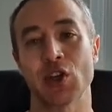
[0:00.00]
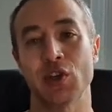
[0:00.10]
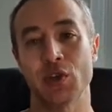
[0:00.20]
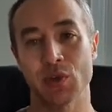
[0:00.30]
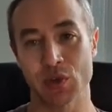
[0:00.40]

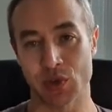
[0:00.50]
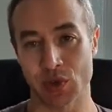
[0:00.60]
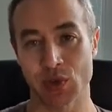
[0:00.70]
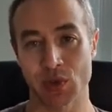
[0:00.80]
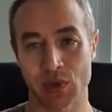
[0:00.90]
You
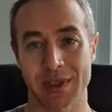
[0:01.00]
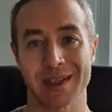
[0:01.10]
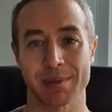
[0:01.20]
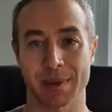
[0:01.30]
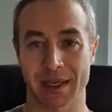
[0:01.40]
do
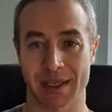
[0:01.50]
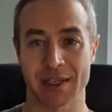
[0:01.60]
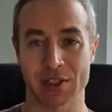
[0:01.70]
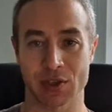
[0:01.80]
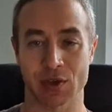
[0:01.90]
need
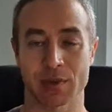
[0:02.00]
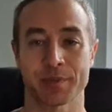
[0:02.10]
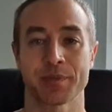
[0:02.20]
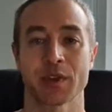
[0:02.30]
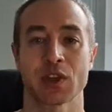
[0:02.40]

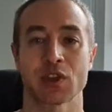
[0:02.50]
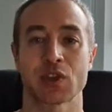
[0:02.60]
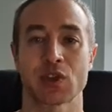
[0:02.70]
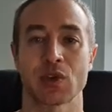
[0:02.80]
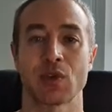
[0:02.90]
magnesium
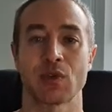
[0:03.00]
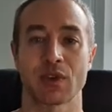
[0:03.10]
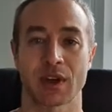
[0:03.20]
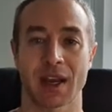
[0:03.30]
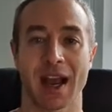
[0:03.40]
to
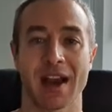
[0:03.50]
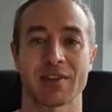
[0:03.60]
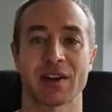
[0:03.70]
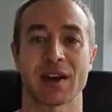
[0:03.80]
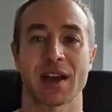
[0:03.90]

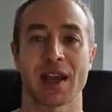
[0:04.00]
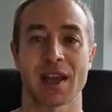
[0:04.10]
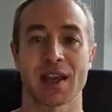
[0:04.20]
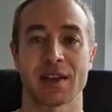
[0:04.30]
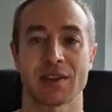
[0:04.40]
recover
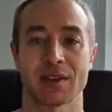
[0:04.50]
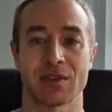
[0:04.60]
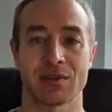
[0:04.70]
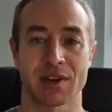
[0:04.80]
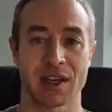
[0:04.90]
and
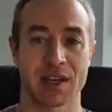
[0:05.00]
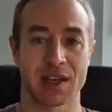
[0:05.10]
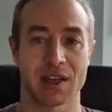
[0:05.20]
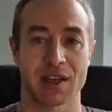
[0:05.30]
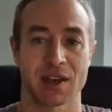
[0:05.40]

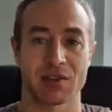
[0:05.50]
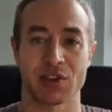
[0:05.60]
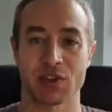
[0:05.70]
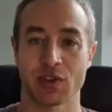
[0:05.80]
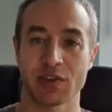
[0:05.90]

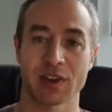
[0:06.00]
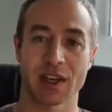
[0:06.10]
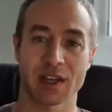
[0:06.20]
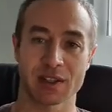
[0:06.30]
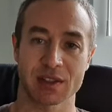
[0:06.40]

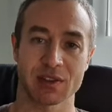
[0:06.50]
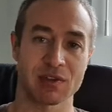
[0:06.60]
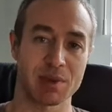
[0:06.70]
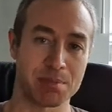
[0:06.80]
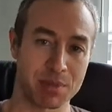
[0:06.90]
rejuvenate,
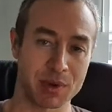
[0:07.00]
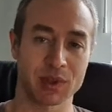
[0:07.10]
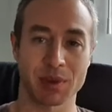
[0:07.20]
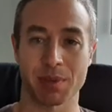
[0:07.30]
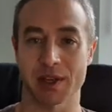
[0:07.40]
rebuild
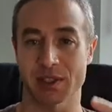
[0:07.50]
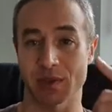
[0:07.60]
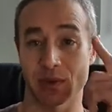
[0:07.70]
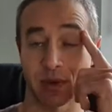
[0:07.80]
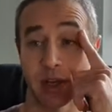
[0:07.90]
the
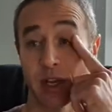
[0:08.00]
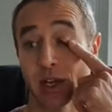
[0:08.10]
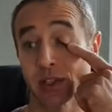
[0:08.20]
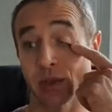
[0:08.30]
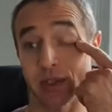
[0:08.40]
muscle.
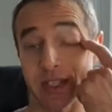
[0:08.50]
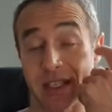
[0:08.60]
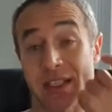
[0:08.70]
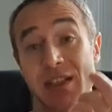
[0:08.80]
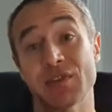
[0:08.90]
So there's a
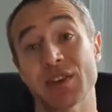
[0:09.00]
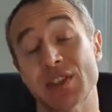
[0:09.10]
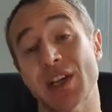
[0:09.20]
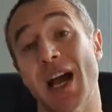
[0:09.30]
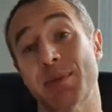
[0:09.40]
different
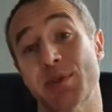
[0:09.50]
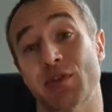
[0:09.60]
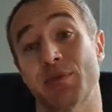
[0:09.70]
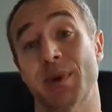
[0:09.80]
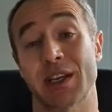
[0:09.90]
types
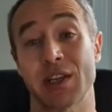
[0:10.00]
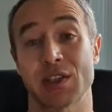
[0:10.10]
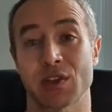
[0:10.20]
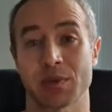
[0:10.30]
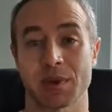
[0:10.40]
of
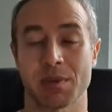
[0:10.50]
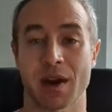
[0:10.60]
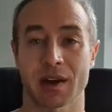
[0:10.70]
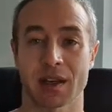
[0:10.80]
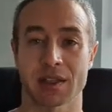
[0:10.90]
magnesium in the
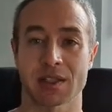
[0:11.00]
market.